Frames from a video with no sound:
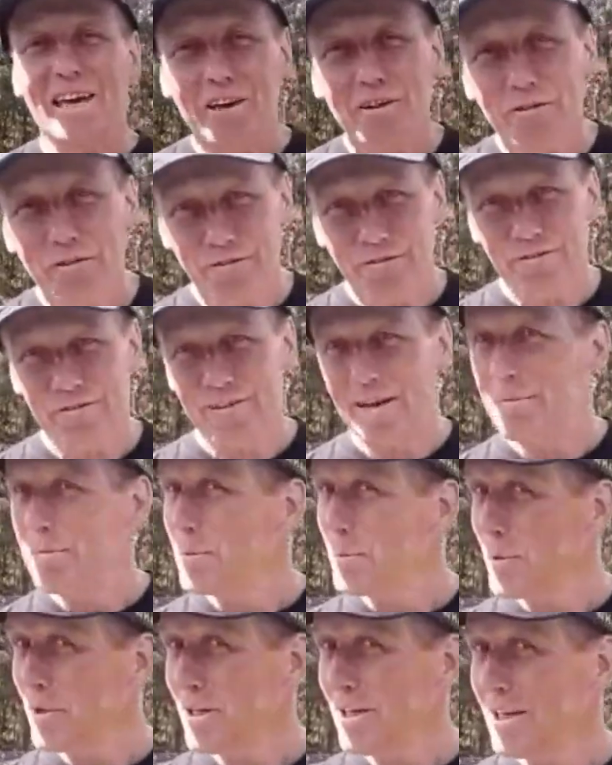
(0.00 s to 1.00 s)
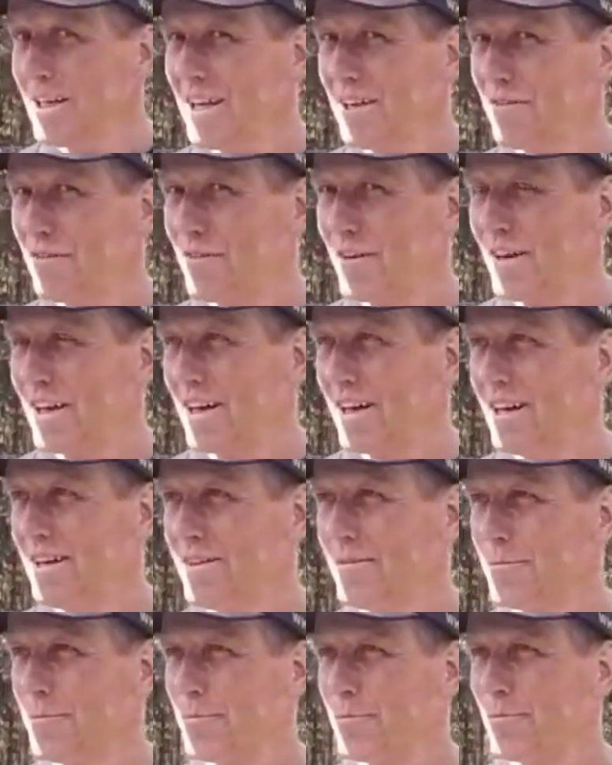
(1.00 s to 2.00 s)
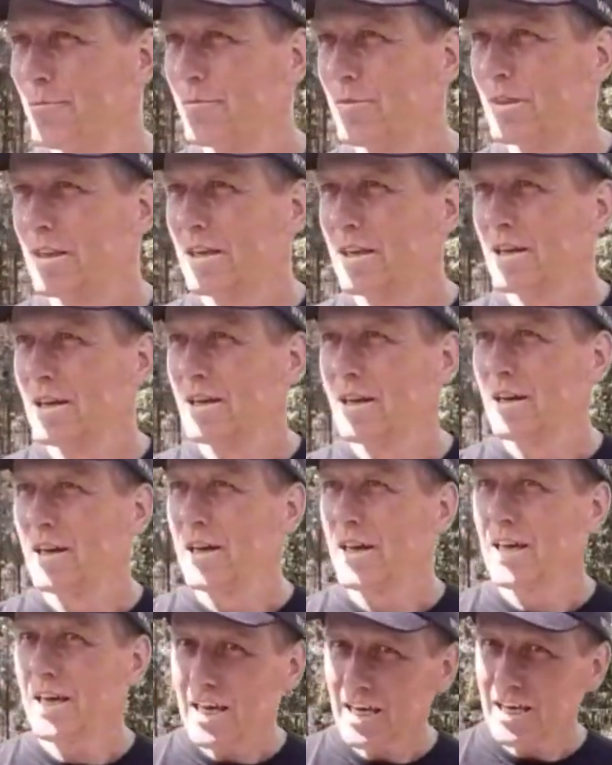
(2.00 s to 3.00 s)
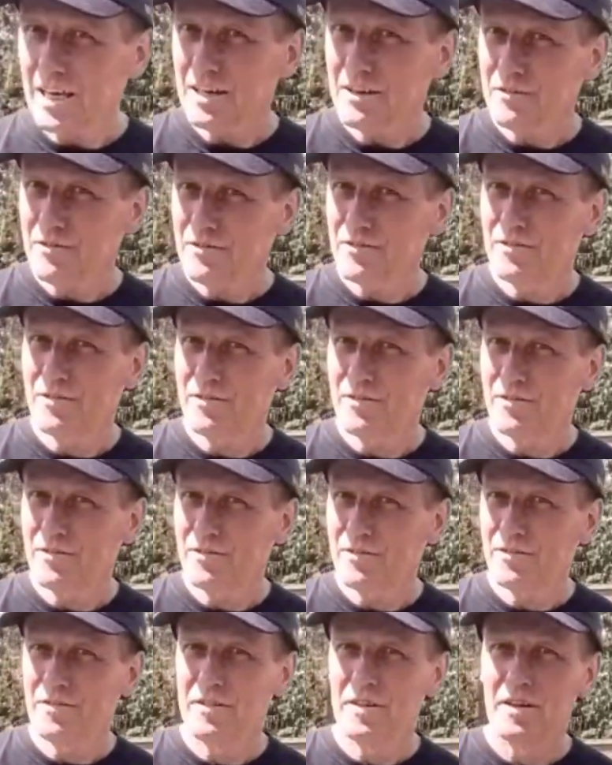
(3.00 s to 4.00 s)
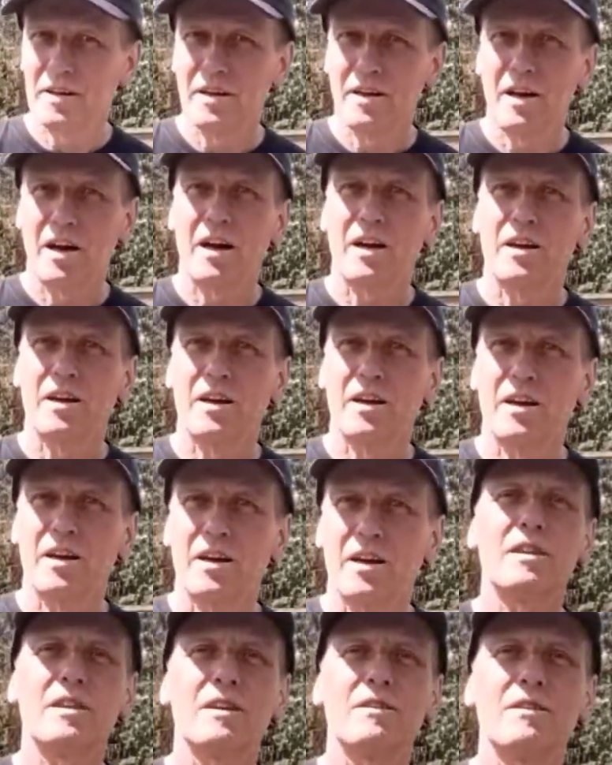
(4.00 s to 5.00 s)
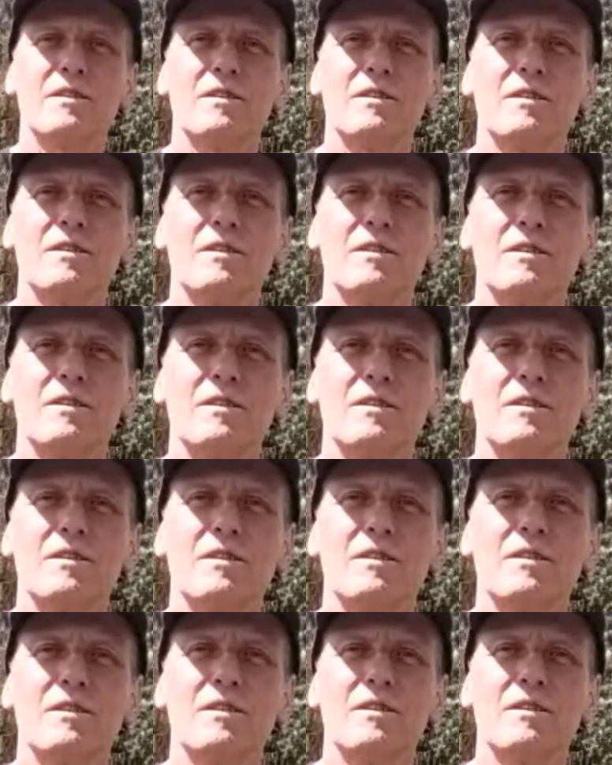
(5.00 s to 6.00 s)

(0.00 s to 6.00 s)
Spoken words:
If, let me put in an if here, if you give yourself